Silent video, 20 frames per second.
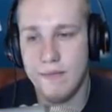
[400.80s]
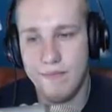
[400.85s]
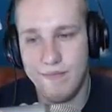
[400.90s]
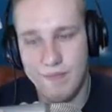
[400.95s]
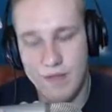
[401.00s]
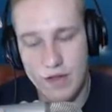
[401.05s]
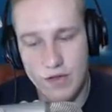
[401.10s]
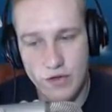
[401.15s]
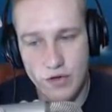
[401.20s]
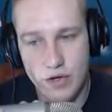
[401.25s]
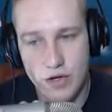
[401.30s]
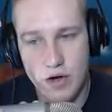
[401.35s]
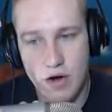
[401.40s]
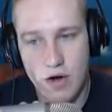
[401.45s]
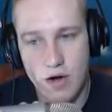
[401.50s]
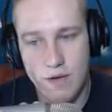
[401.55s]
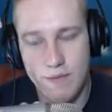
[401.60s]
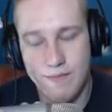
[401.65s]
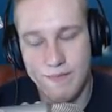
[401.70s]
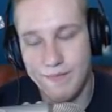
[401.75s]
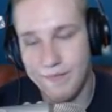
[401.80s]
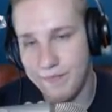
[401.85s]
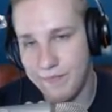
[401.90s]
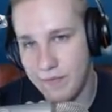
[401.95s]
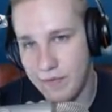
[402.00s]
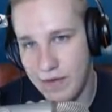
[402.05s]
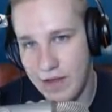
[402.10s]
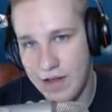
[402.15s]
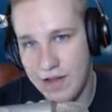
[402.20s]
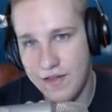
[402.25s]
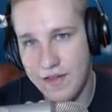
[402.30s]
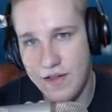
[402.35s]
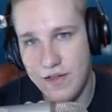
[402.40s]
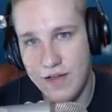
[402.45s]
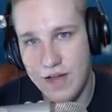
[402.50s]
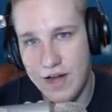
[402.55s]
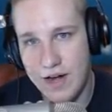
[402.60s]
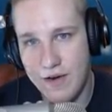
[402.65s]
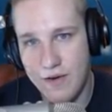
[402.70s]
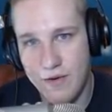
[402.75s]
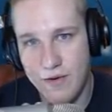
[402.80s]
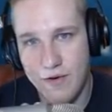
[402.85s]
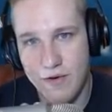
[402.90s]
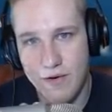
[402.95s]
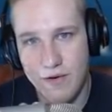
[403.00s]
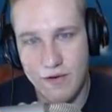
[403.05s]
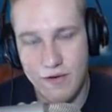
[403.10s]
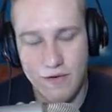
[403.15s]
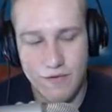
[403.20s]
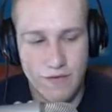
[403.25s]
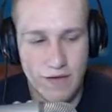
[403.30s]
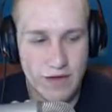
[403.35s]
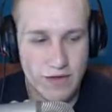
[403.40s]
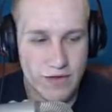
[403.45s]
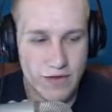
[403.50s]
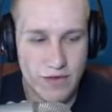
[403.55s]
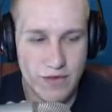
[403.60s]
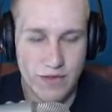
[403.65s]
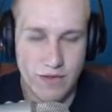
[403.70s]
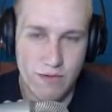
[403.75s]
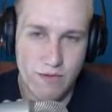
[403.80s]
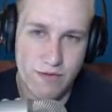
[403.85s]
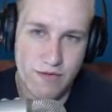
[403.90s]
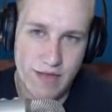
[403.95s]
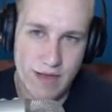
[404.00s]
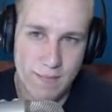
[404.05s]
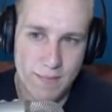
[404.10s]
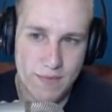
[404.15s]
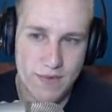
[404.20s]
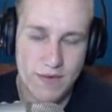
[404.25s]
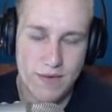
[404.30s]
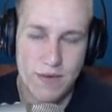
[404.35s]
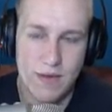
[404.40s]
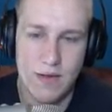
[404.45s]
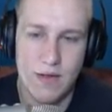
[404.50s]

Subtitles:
It's a good card. Like I said, you got to know your phases and your steps.